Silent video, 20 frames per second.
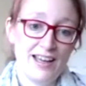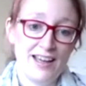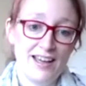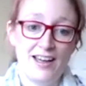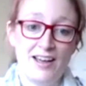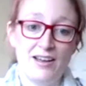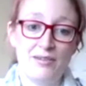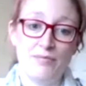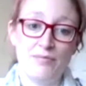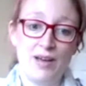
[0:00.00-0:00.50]

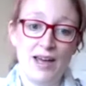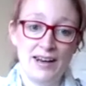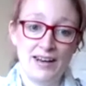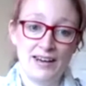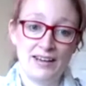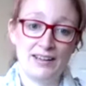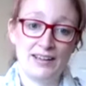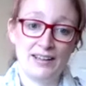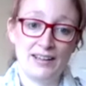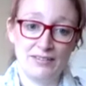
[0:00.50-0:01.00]
Um, mm. And
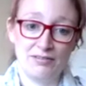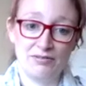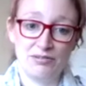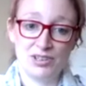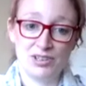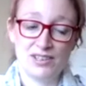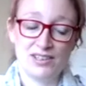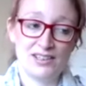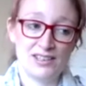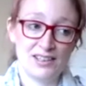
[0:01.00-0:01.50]
it, it
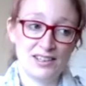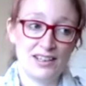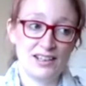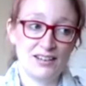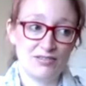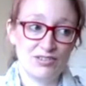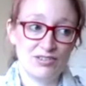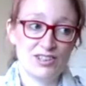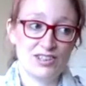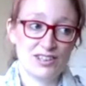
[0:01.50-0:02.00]
was it
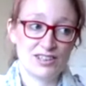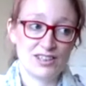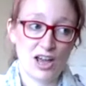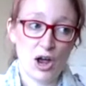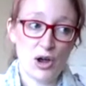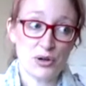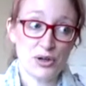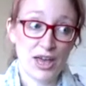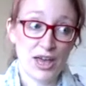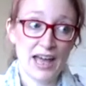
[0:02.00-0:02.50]
was
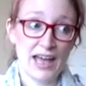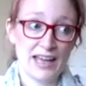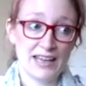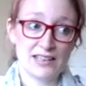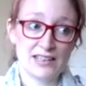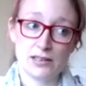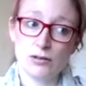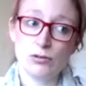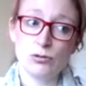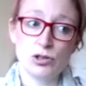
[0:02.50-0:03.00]
okay,
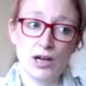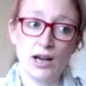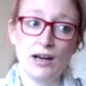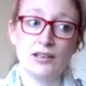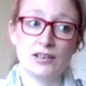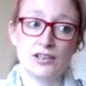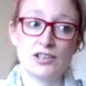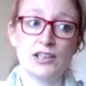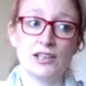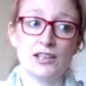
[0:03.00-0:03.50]
still
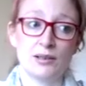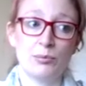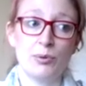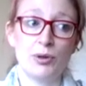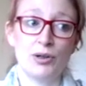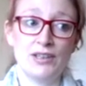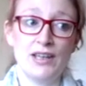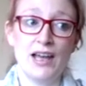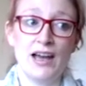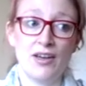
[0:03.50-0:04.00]
challenging,
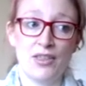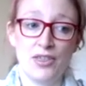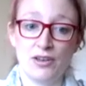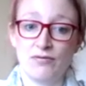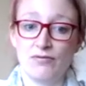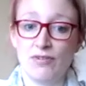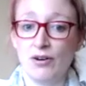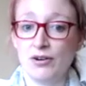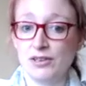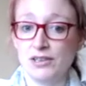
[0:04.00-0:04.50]
but yeah, I
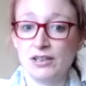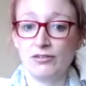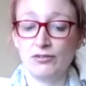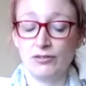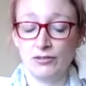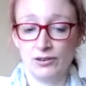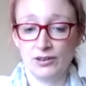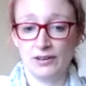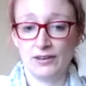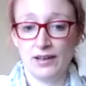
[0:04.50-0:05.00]
think very
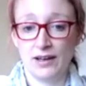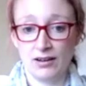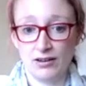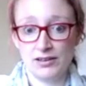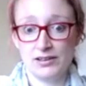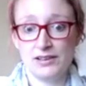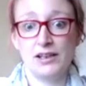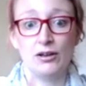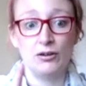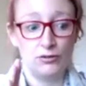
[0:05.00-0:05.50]
different than that
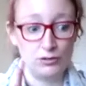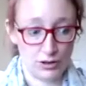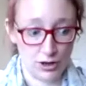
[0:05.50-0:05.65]
idea of you know